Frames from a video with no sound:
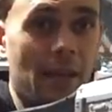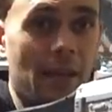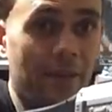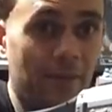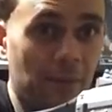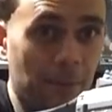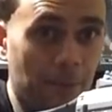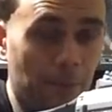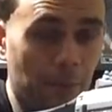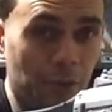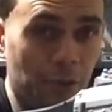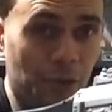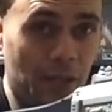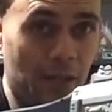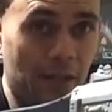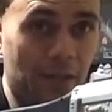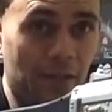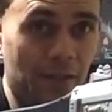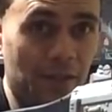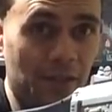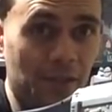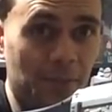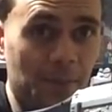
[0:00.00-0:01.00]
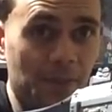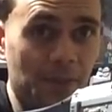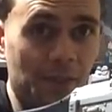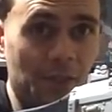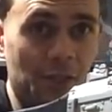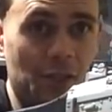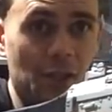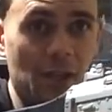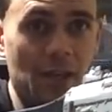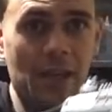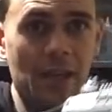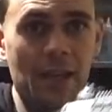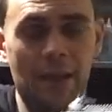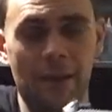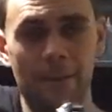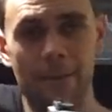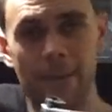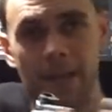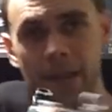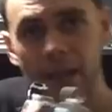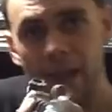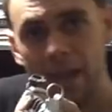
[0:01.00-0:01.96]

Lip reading: to have to push out to this position here.